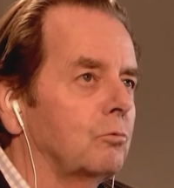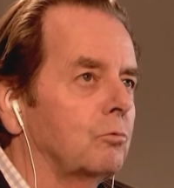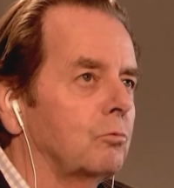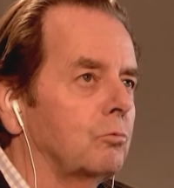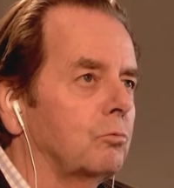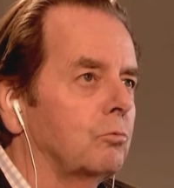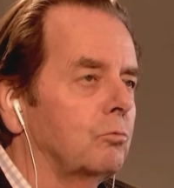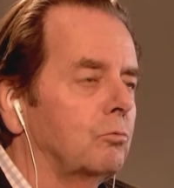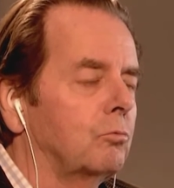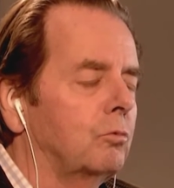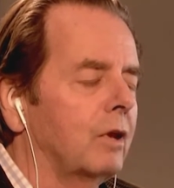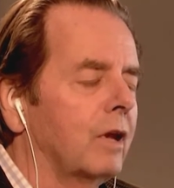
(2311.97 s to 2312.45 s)

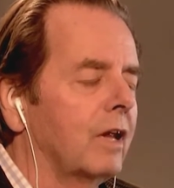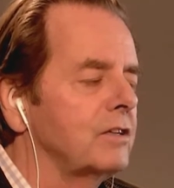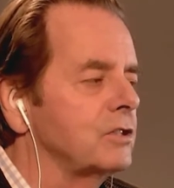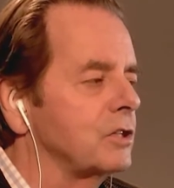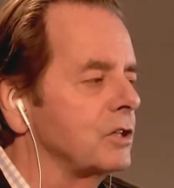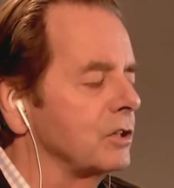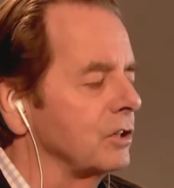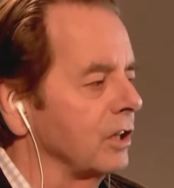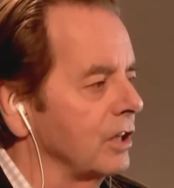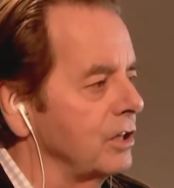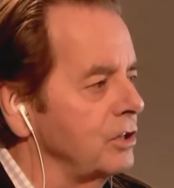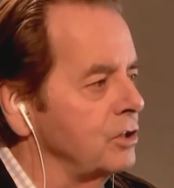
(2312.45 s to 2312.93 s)

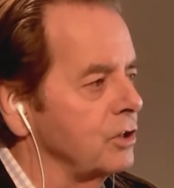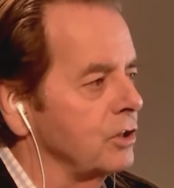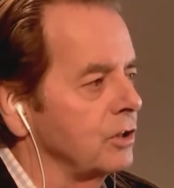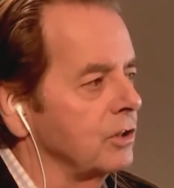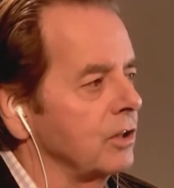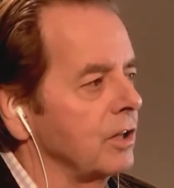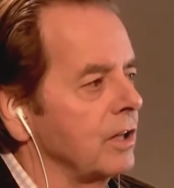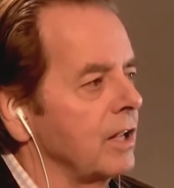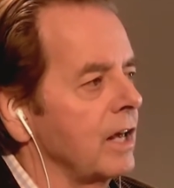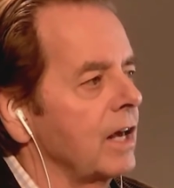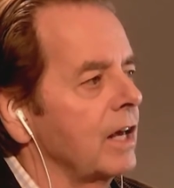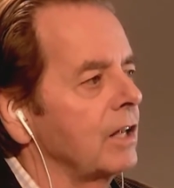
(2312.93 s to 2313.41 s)
legislation
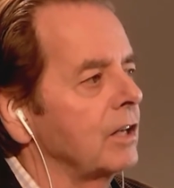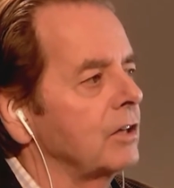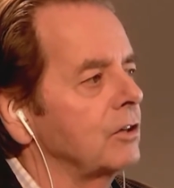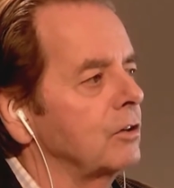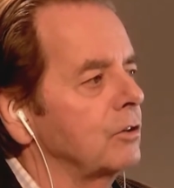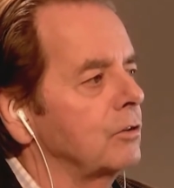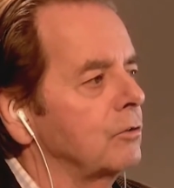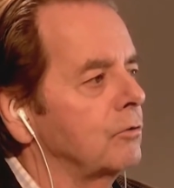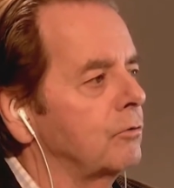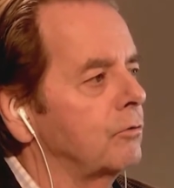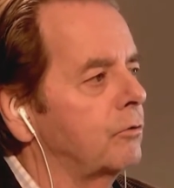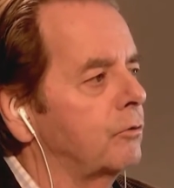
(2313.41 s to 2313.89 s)
that
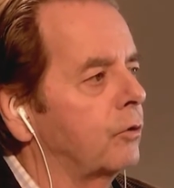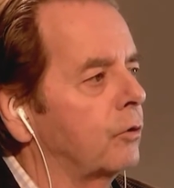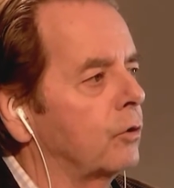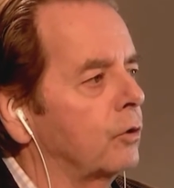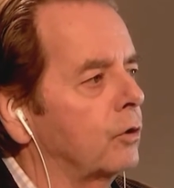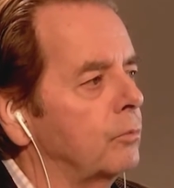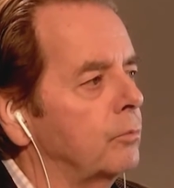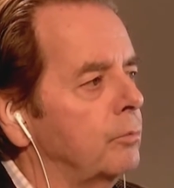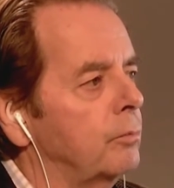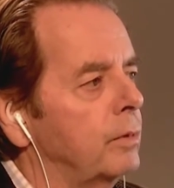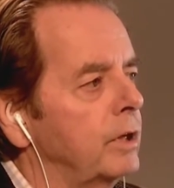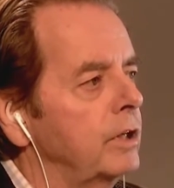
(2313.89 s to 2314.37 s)

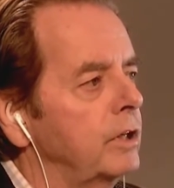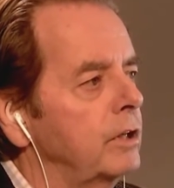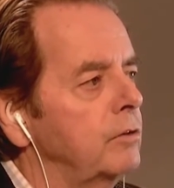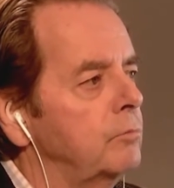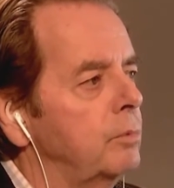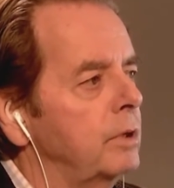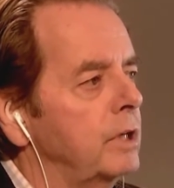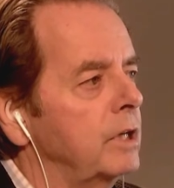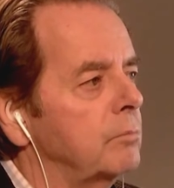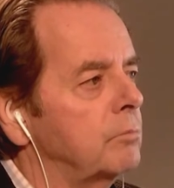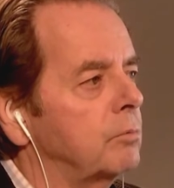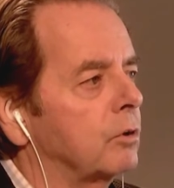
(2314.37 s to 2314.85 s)
forbid
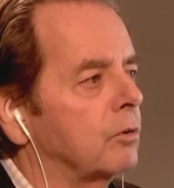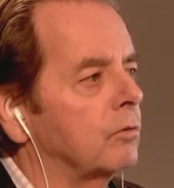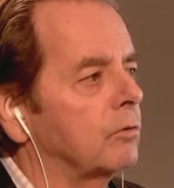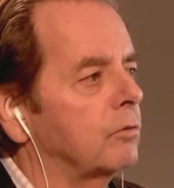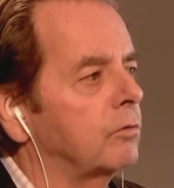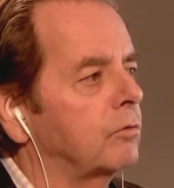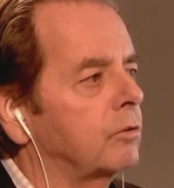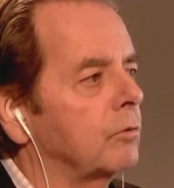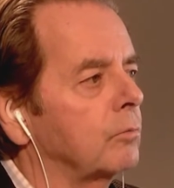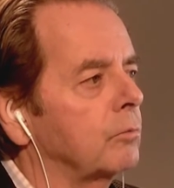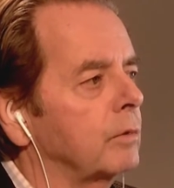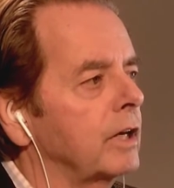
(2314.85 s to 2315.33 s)
people
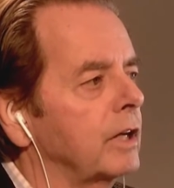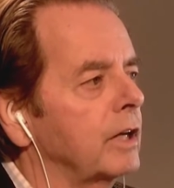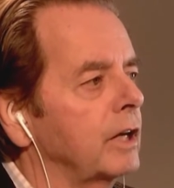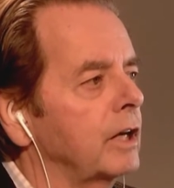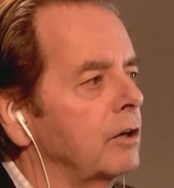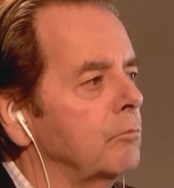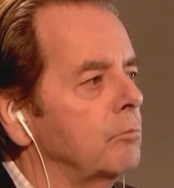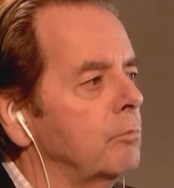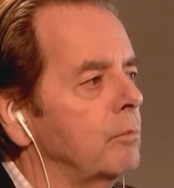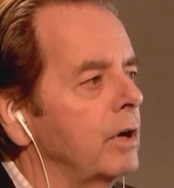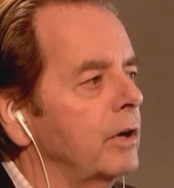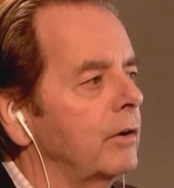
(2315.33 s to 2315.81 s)
from getting
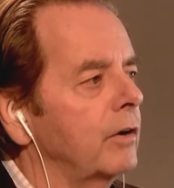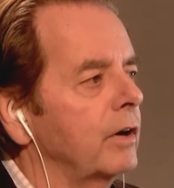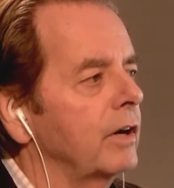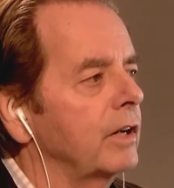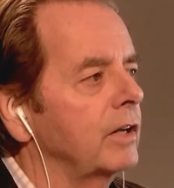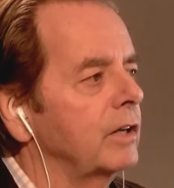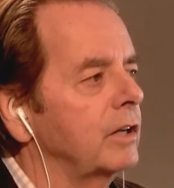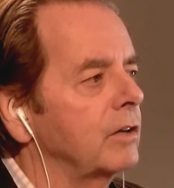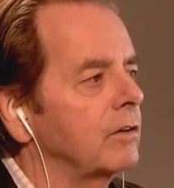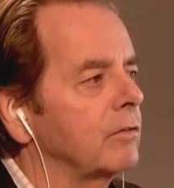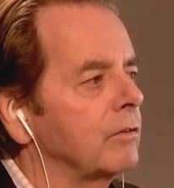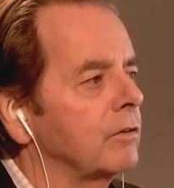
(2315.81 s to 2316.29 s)
married
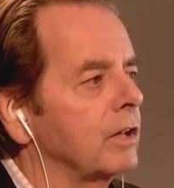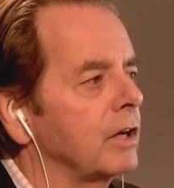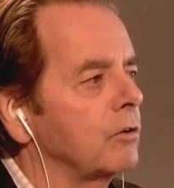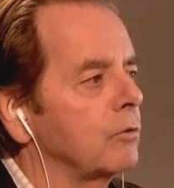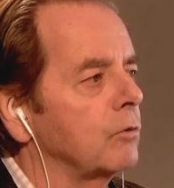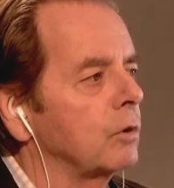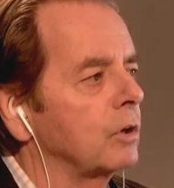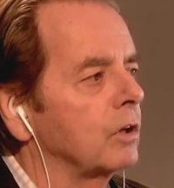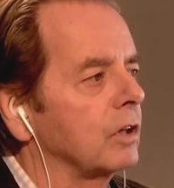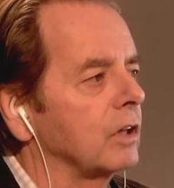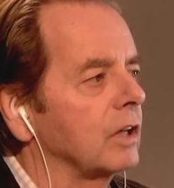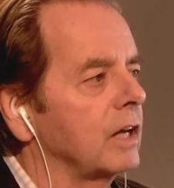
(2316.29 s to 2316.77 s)
if they were
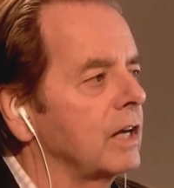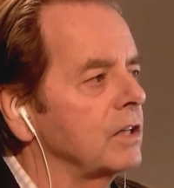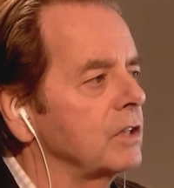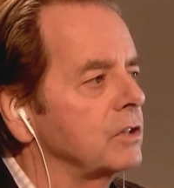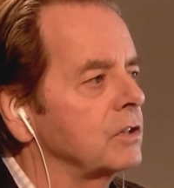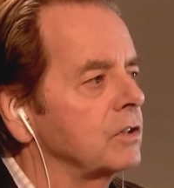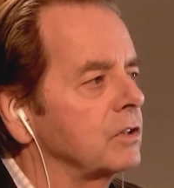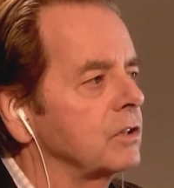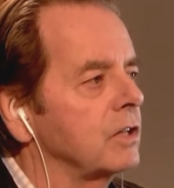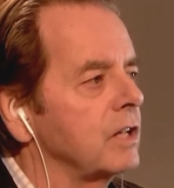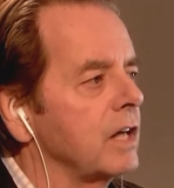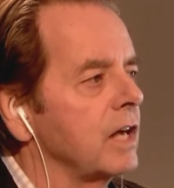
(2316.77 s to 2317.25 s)
less
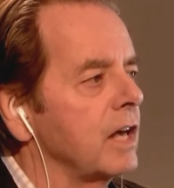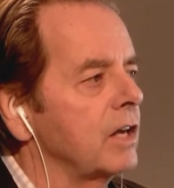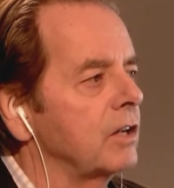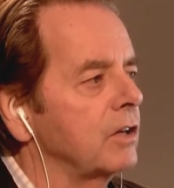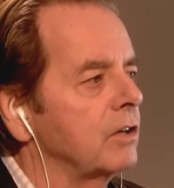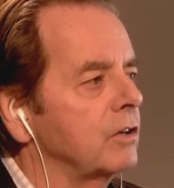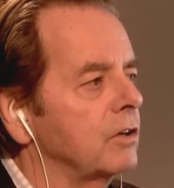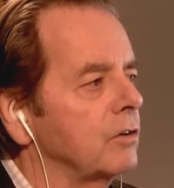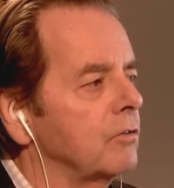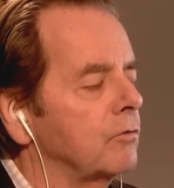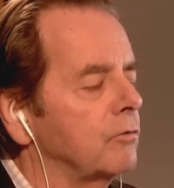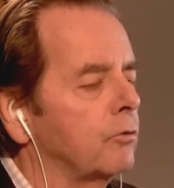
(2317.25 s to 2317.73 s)

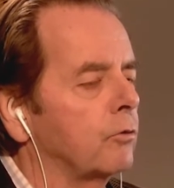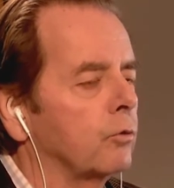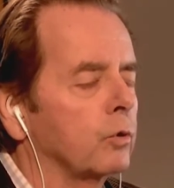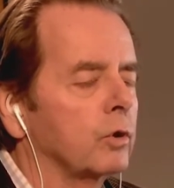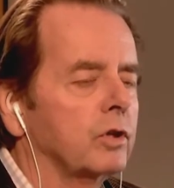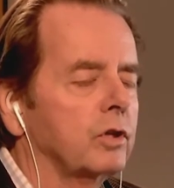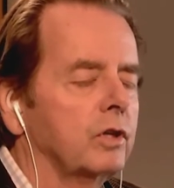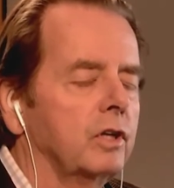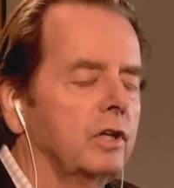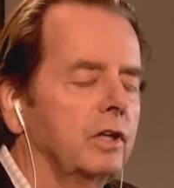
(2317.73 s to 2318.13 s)
than 14,